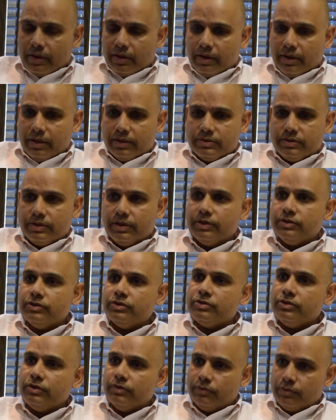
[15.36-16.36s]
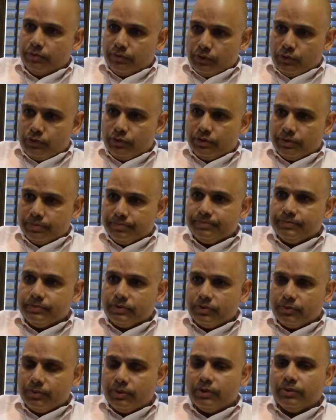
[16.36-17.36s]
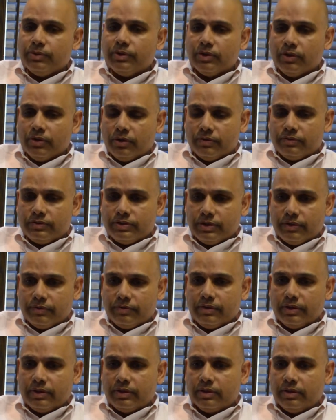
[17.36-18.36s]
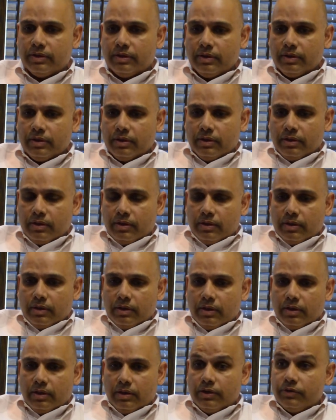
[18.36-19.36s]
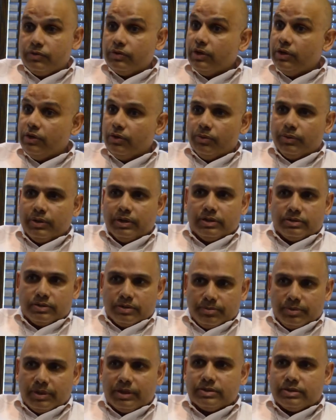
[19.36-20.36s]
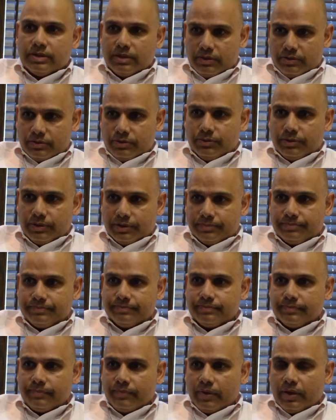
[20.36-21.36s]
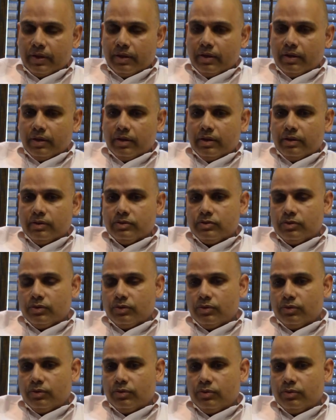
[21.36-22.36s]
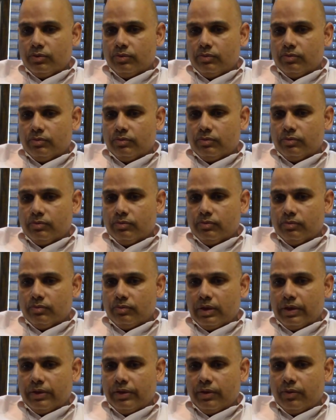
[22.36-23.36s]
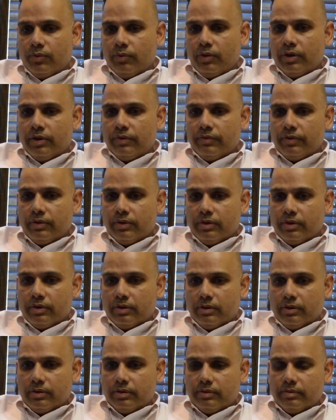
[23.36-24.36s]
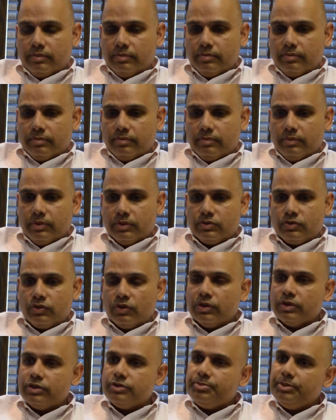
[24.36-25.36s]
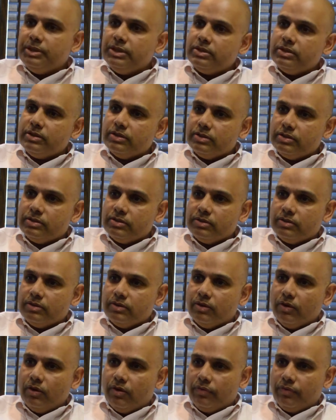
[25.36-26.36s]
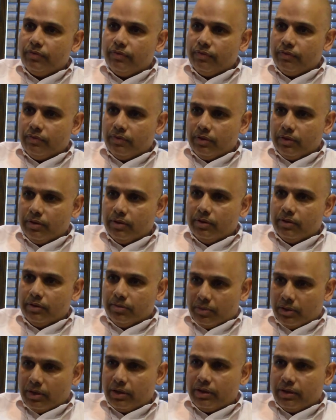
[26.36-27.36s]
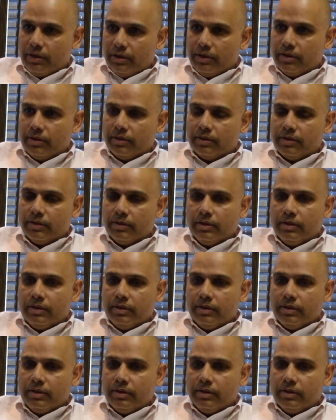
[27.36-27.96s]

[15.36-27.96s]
as the agency of the future. So we're doing a lot of stuff that literally no one else in Pakistan is doing. So I think one of the strongest pieces of the marketing